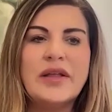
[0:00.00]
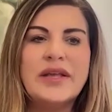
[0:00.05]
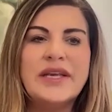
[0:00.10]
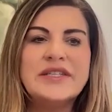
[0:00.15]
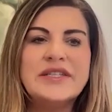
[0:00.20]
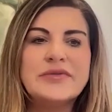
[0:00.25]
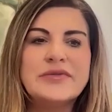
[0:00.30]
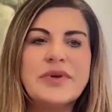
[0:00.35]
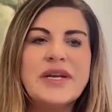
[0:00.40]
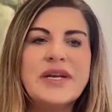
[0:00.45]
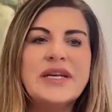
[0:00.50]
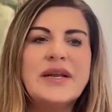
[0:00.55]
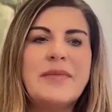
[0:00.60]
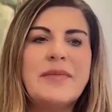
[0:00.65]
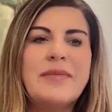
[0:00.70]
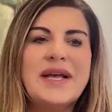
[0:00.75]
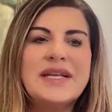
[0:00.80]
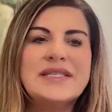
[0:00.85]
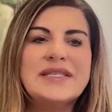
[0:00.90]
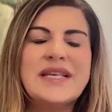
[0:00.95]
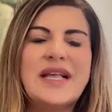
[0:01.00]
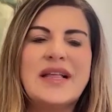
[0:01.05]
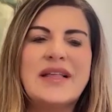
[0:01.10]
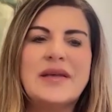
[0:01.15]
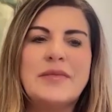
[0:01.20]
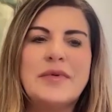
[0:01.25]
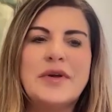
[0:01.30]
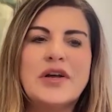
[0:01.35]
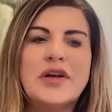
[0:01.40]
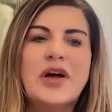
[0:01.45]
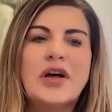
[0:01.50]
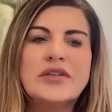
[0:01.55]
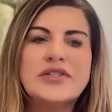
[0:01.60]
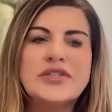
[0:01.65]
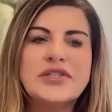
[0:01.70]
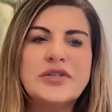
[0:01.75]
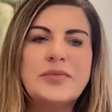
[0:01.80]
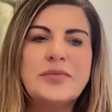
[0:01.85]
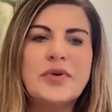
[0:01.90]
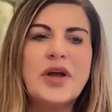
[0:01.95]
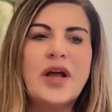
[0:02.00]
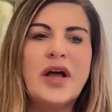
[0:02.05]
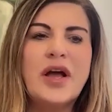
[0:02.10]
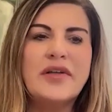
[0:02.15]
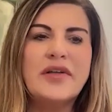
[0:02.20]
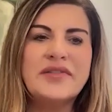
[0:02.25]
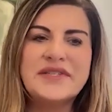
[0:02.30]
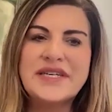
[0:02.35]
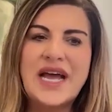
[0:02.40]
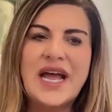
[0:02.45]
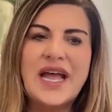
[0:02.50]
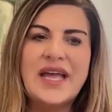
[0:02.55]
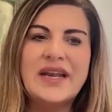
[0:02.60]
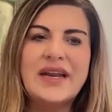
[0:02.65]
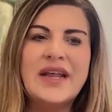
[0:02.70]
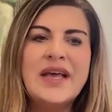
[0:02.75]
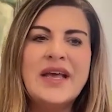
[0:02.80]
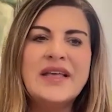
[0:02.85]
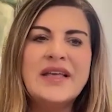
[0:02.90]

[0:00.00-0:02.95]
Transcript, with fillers: He's written a best-selling book called Super Health Diet: